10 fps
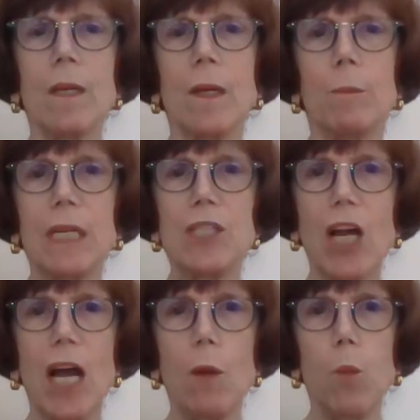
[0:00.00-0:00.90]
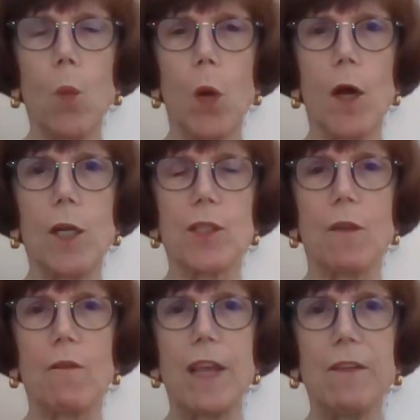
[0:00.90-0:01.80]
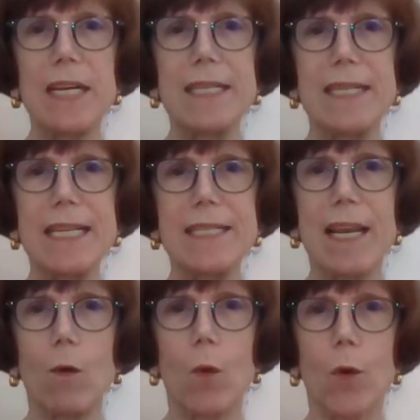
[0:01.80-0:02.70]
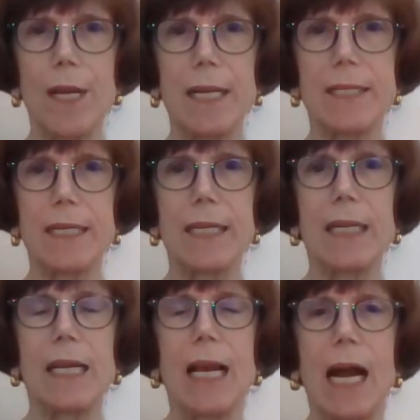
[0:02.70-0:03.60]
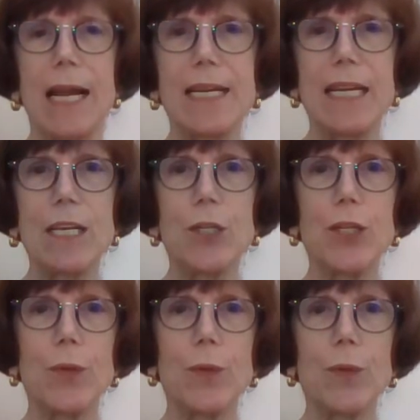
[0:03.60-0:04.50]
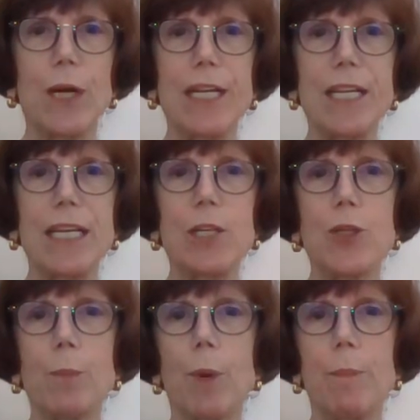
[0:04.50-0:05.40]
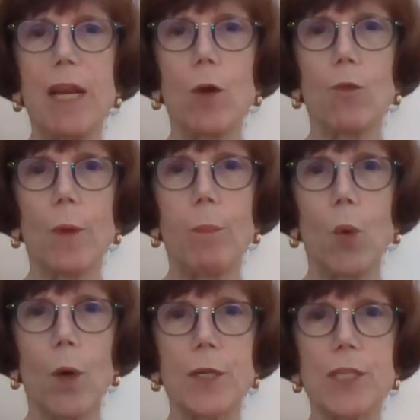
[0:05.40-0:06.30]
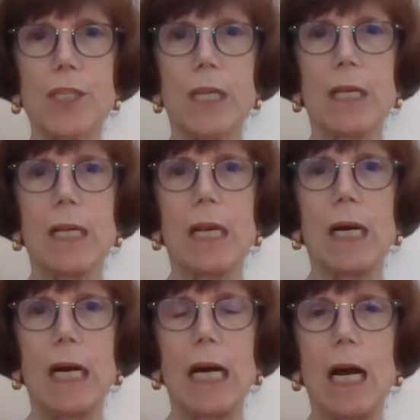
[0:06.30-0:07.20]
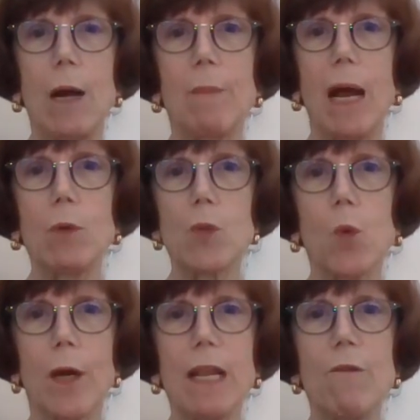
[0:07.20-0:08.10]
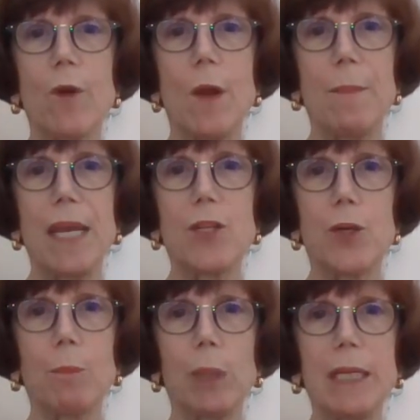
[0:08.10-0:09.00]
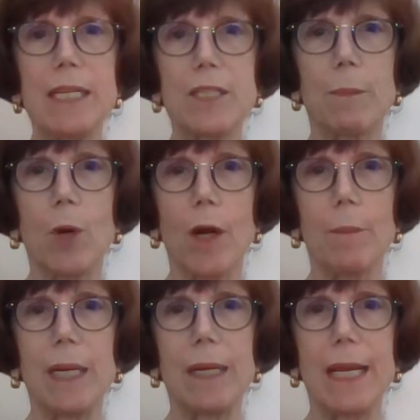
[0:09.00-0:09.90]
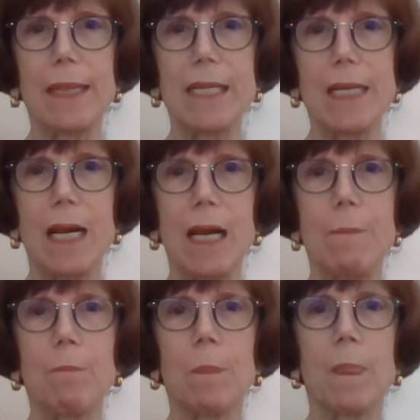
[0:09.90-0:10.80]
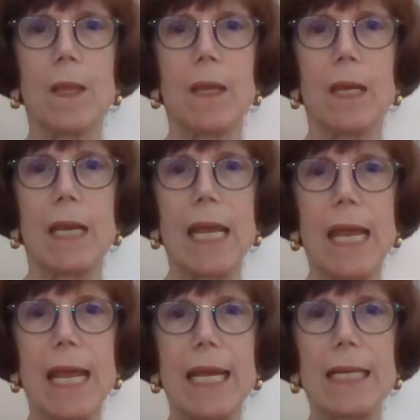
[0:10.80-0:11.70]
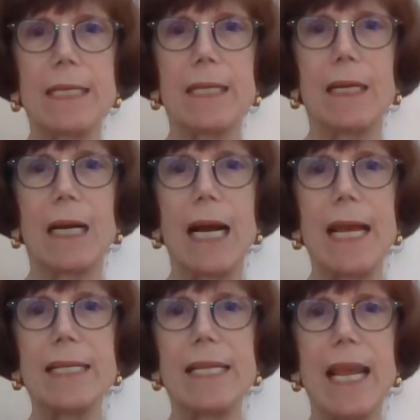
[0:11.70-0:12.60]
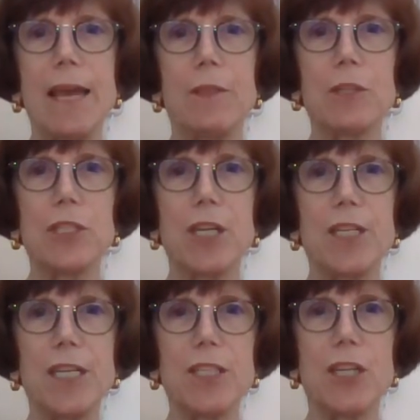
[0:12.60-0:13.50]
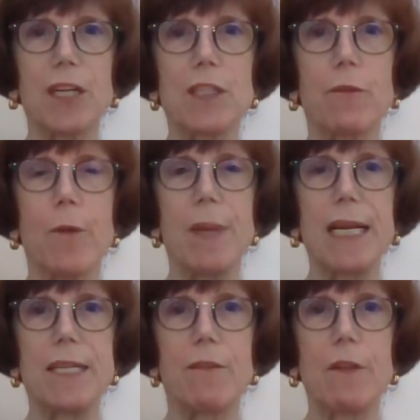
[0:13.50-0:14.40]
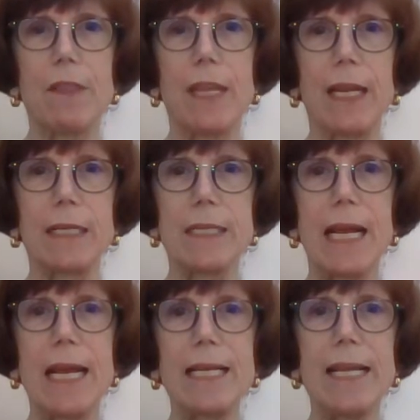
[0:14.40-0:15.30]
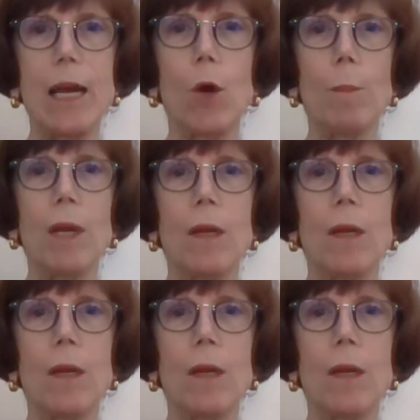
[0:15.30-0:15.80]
My job was very detail oriented. I needed to prepare reports. I was working for a major police department at the time, and I had to gather statistics for many different things. I had to help